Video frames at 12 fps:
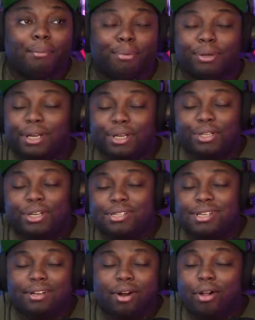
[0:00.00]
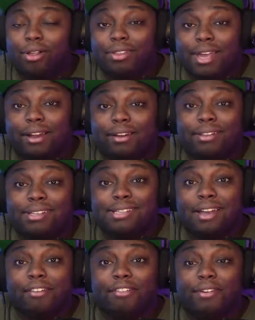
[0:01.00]
predictions and all of that good
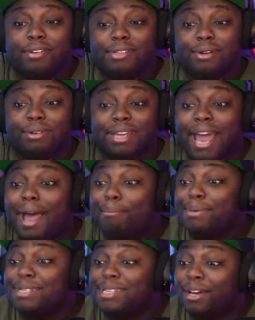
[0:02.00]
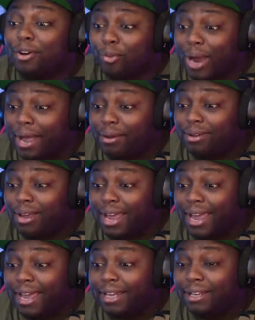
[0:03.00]
stuff. So yeah, stick around,
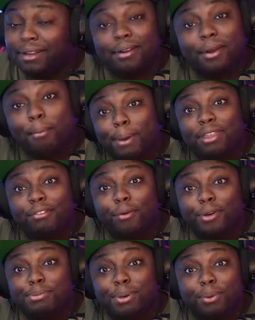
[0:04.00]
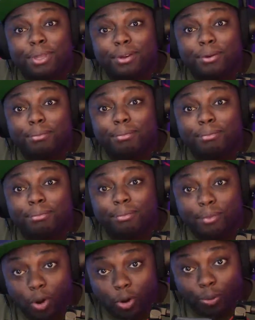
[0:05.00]
and may the Force be with you
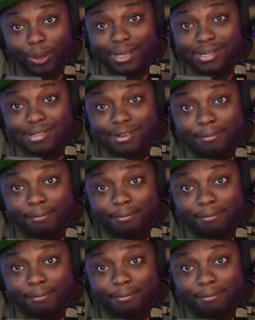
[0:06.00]
always.